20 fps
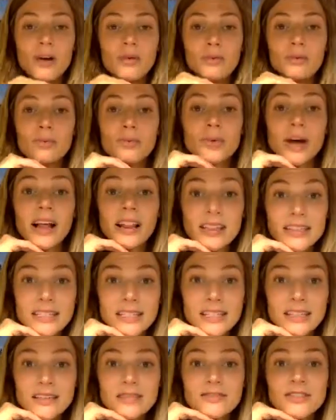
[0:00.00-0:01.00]

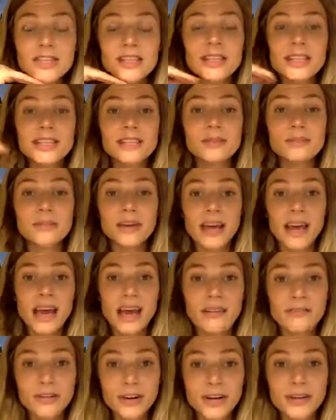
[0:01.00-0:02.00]
relative to this
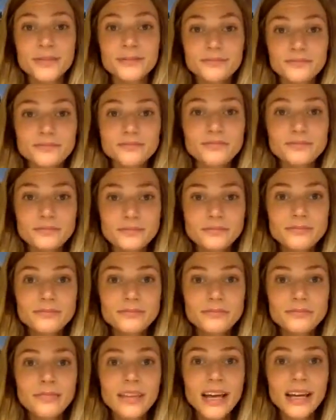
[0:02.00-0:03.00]
behavior
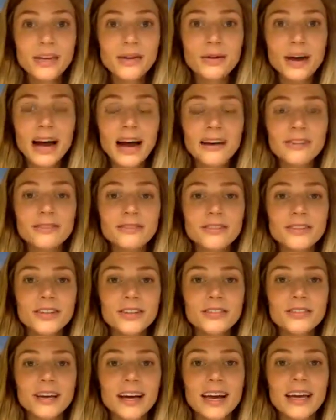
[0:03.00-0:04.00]
that you have,
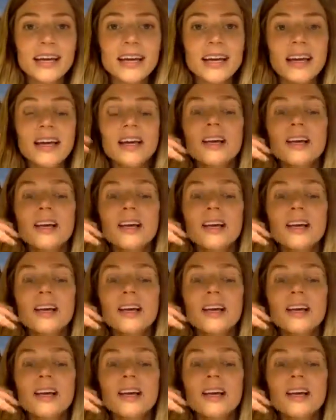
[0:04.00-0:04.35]
okay?